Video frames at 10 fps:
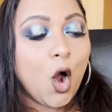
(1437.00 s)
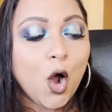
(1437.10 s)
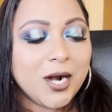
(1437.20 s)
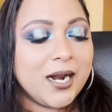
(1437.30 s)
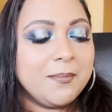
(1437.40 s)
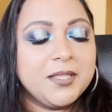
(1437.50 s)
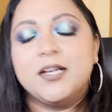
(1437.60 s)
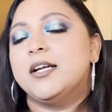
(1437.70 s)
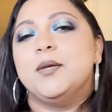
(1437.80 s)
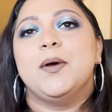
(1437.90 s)
On number
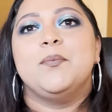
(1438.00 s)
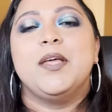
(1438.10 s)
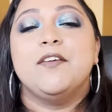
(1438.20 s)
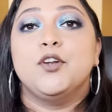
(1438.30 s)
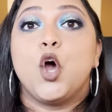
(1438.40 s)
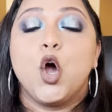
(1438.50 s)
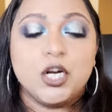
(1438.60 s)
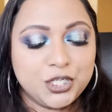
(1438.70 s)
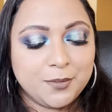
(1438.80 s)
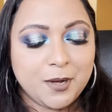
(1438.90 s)
31, we have an all
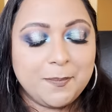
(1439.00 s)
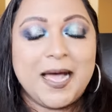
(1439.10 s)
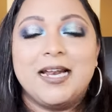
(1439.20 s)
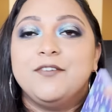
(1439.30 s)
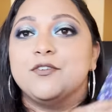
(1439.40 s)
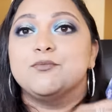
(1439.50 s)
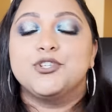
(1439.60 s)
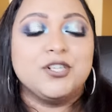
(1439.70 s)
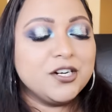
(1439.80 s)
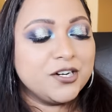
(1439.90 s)
shimmer palette from
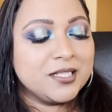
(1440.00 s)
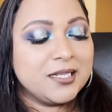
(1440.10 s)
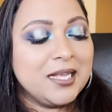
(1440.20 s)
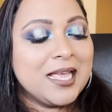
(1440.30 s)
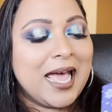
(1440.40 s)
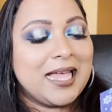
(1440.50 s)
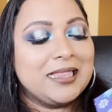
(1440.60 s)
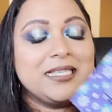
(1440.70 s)
Sugar Drizzle, and